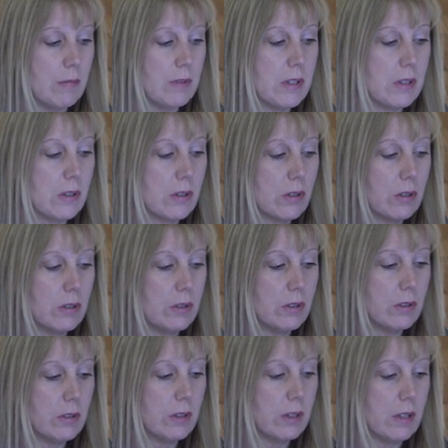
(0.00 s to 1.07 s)
Dental
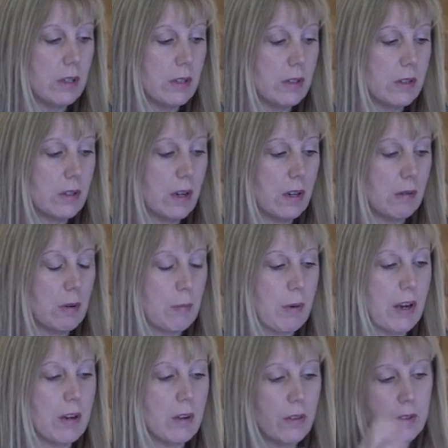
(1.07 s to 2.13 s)
is a
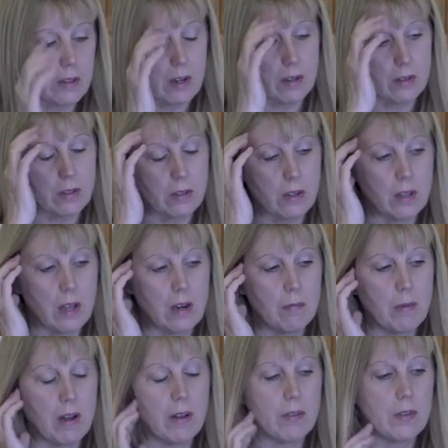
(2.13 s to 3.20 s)
panel that tells us a lot
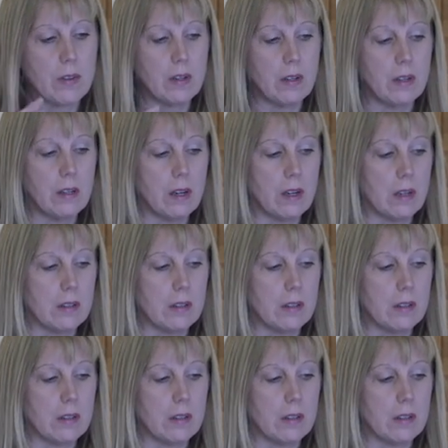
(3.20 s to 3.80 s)
about the